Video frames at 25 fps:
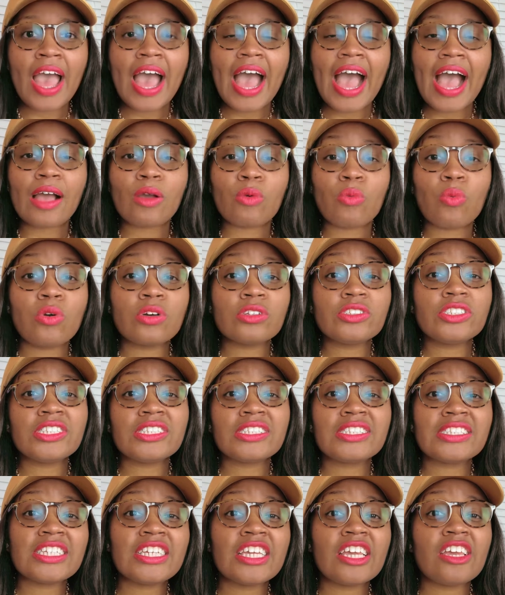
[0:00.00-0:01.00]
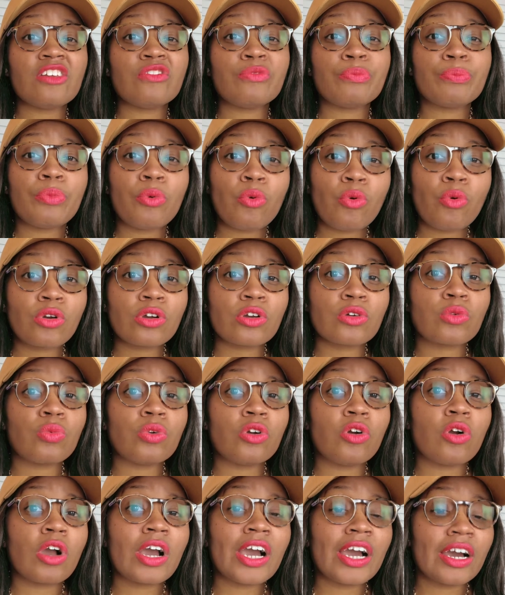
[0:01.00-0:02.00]
I want to see if Porter will
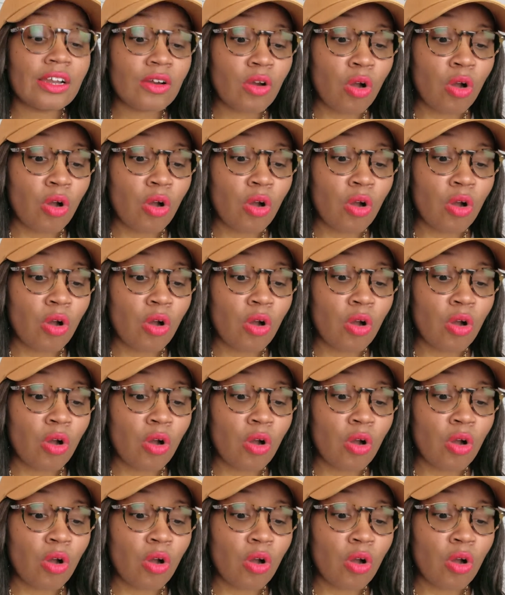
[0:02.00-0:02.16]
cut